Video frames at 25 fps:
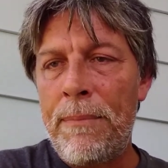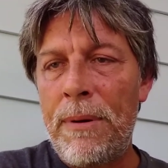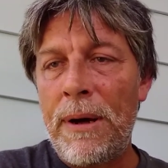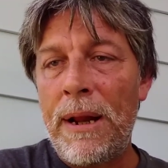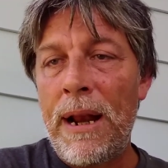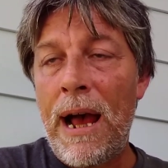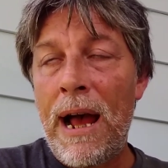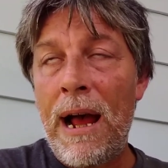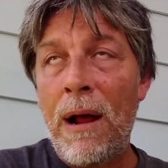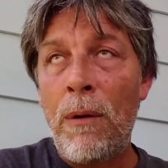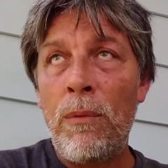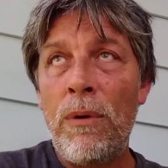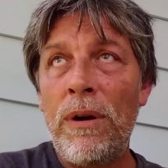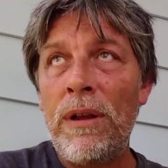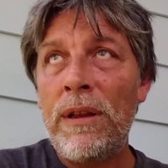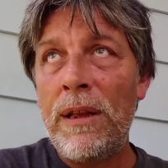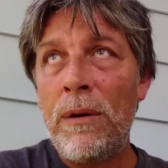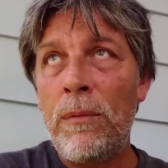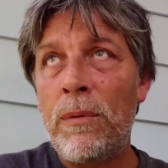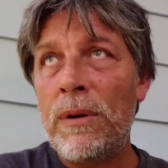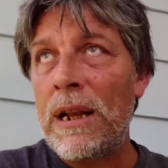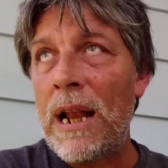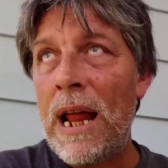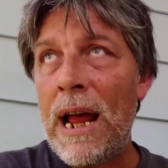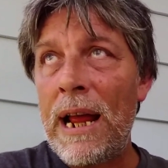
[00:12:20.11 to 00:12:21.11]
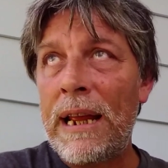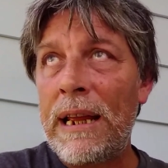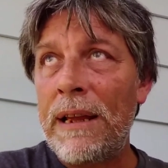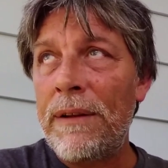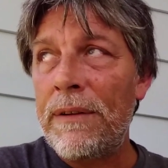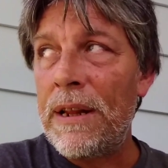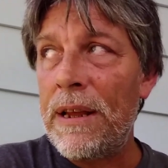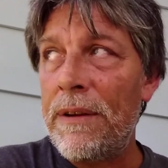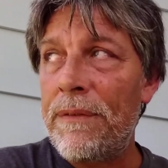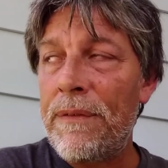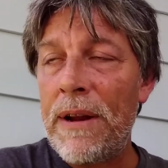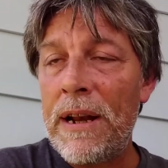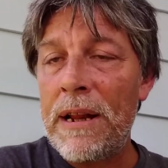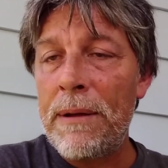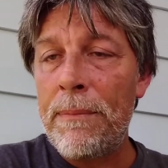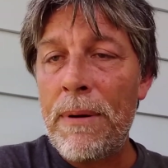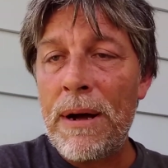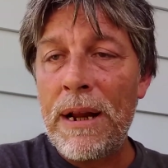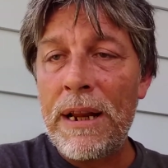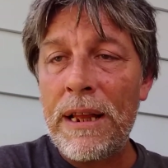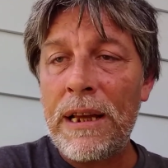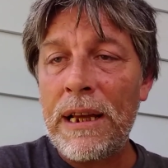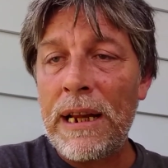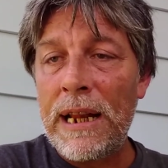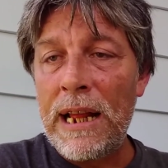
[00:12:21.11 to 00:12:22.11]
But I really would like it if
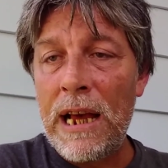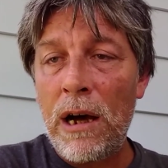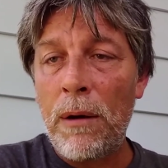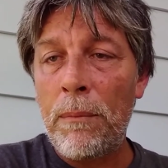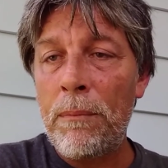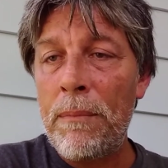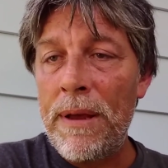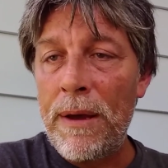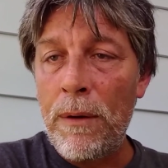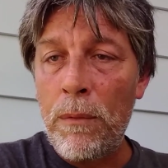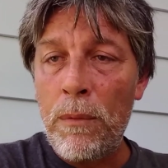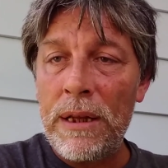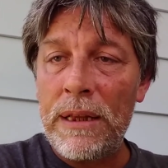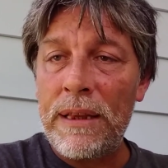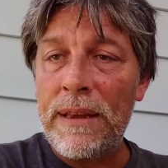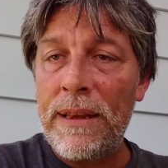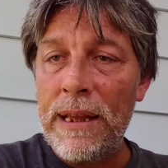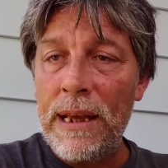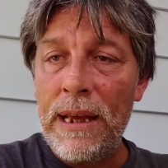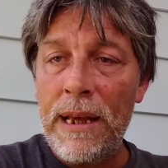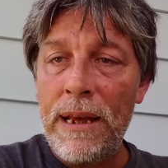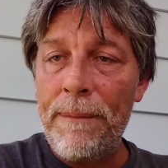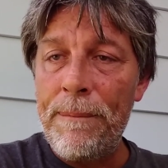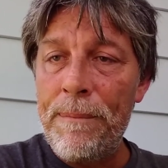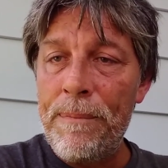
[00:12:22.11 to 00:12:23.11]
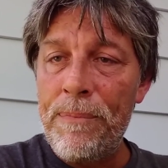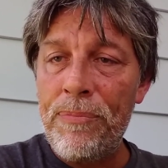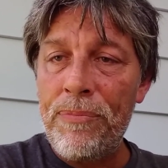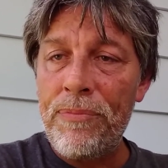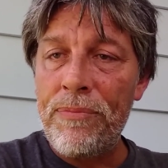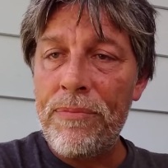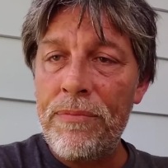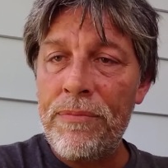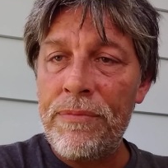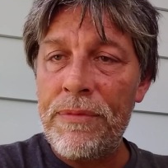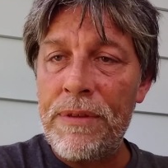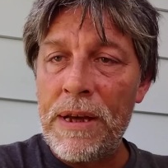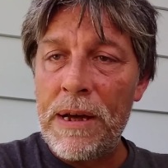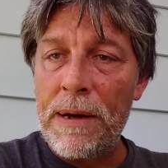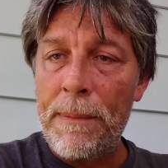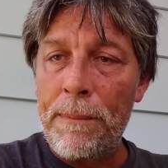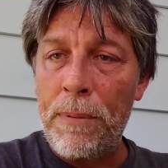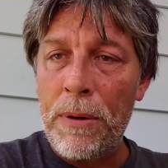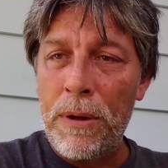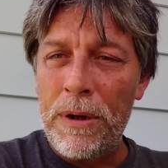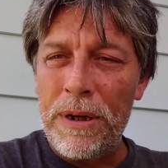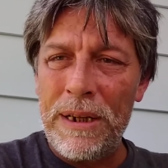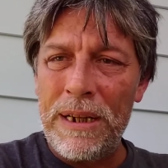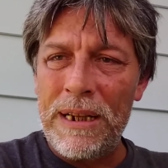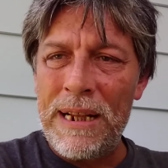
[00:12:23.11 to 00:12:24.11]
anybody could help me with the
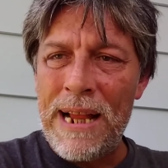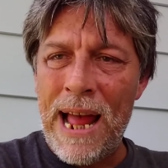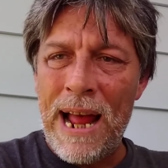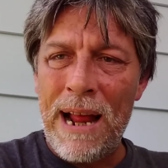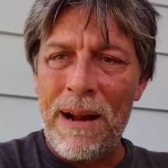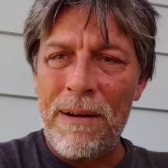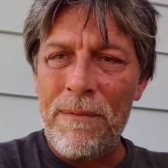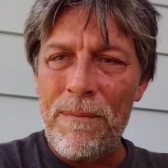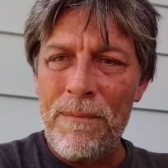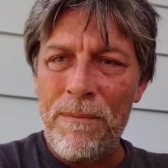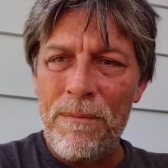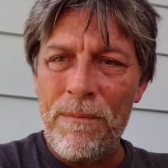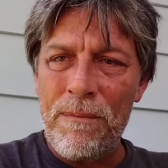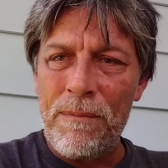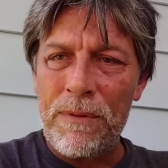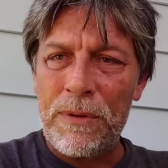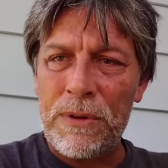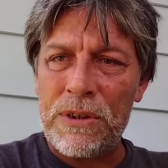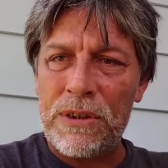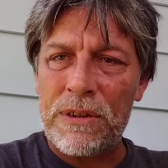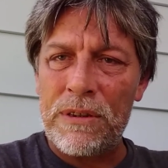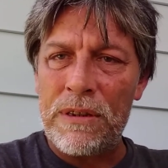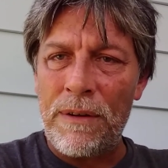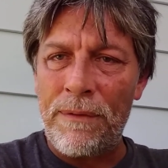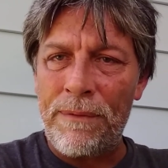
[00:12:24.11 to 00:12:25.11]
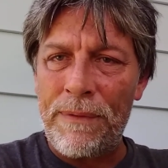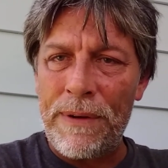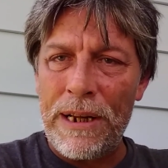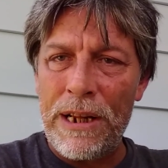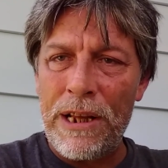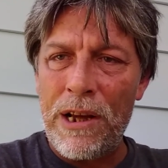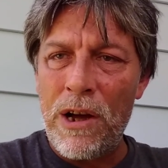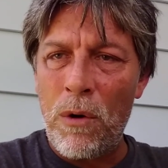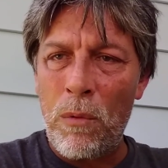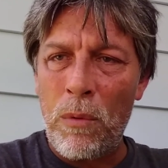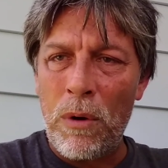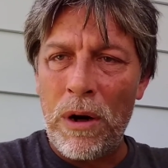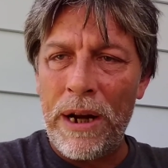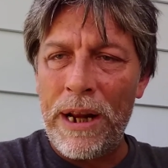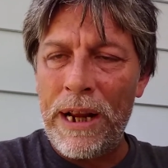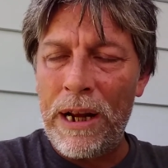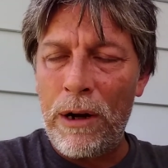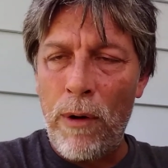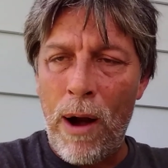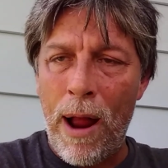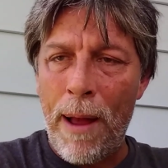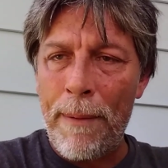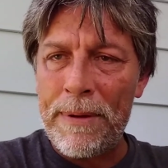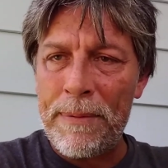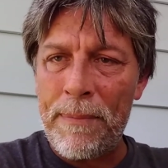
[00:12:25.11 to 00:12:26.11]
putting the video where he
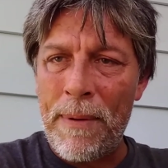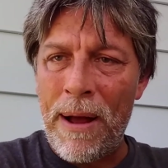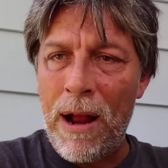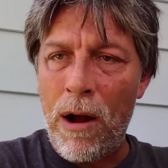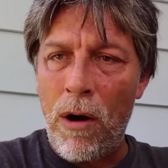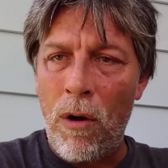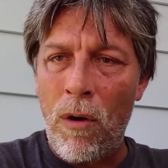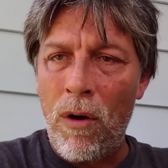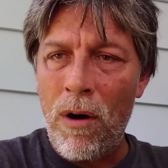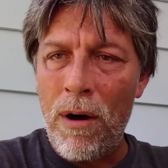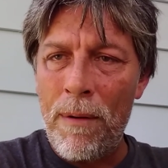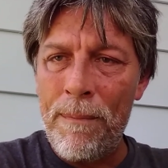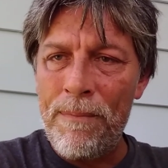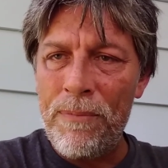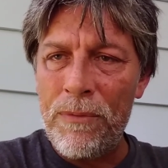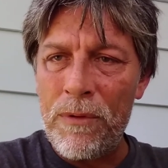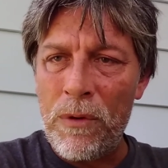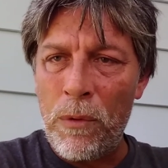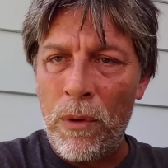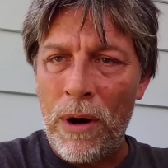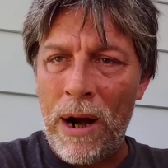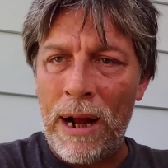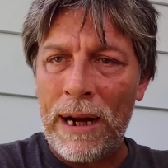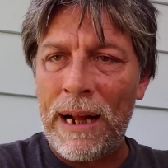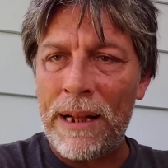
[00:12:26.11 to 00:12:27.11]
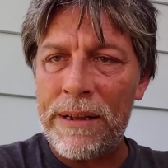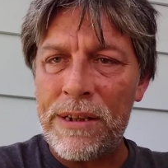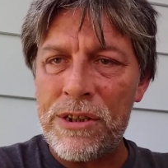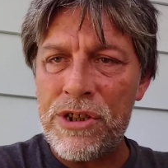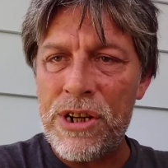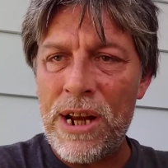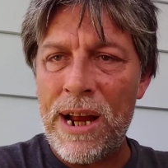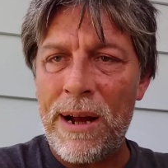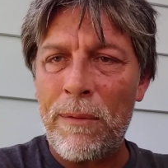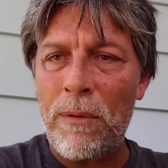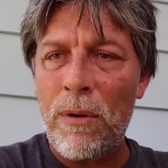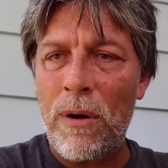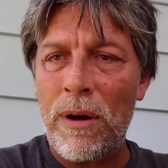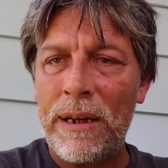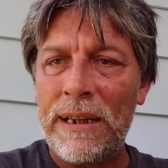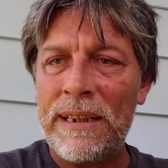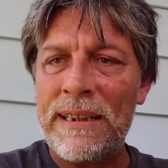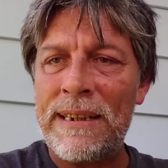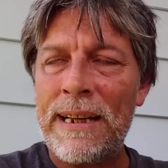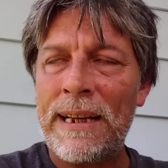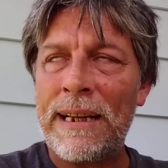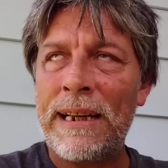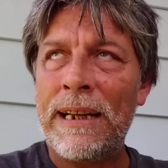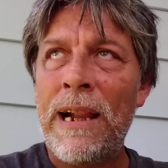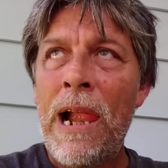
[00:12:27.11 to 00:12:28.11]
grabs my arm, where I got the jaywalking
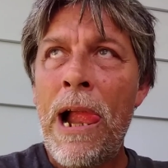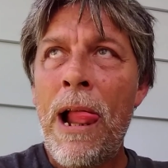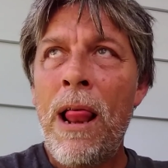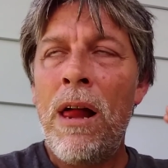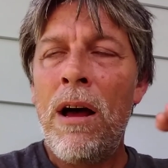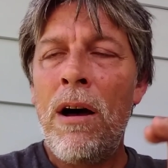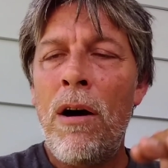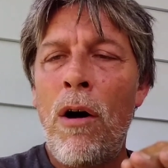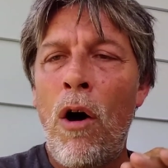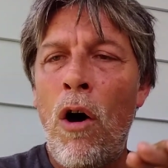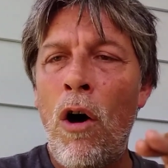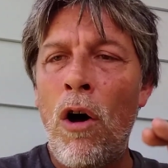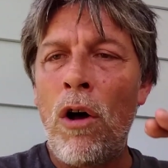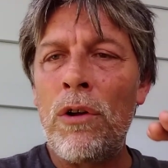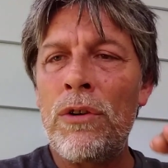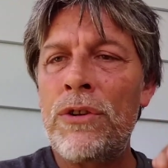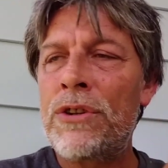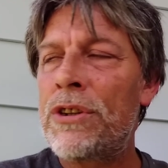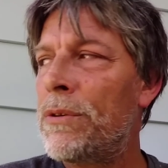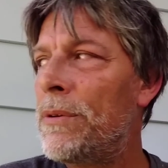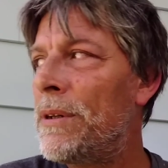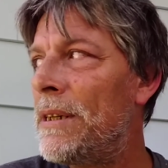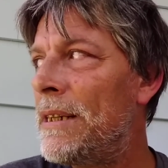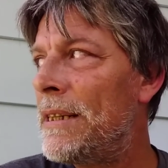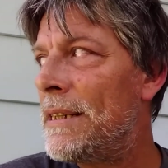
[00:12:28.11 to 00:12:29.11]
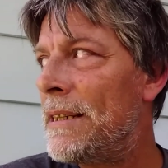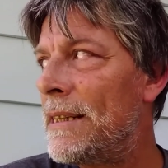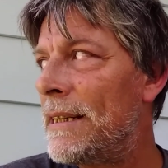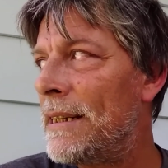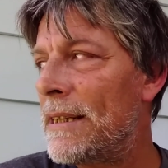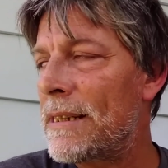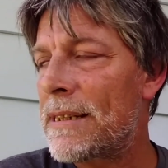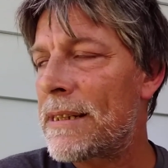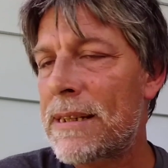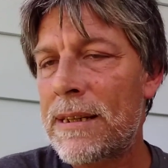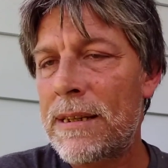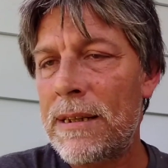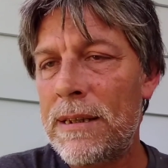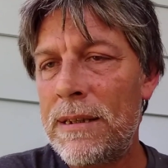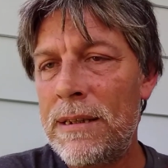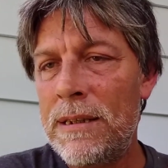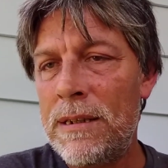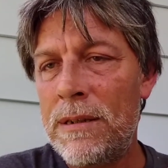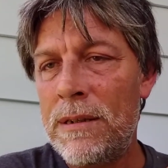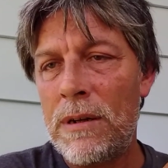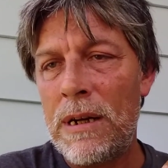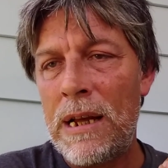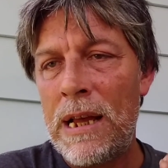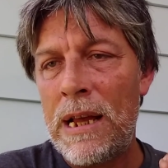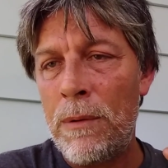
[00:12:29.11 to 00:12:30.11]
ticket, onto a disc.
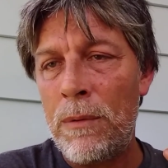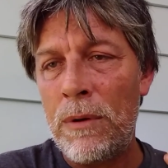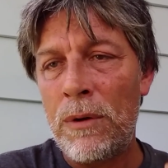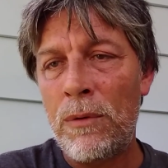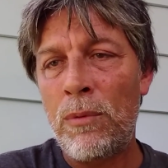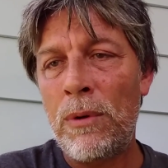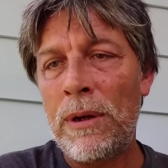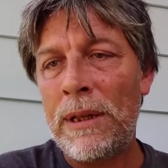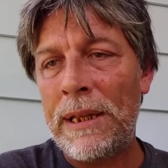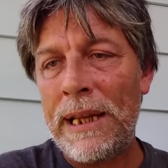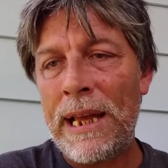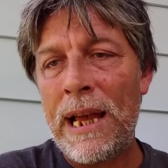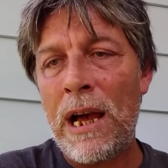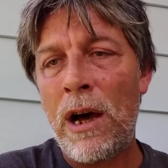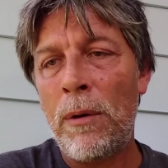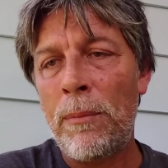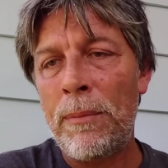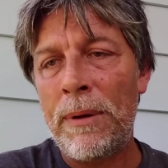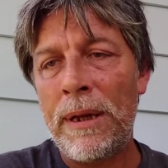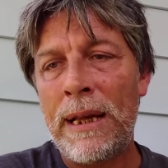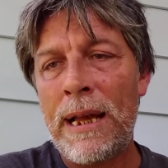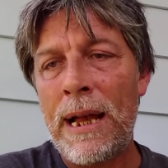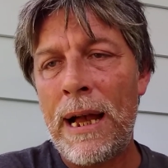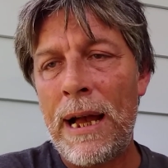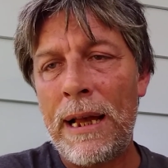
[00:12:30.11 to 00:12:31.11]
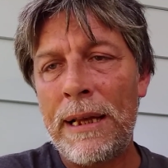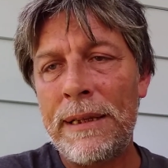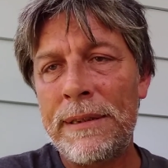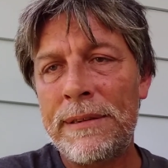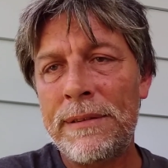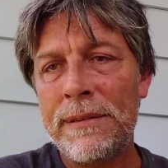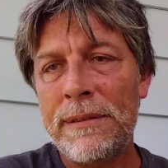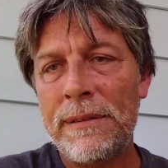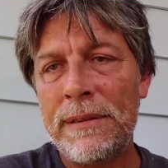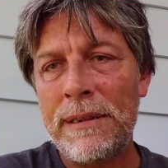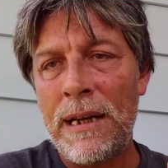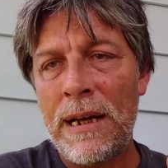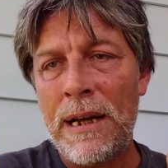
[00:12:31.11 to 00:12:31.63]
It would really help me, guys.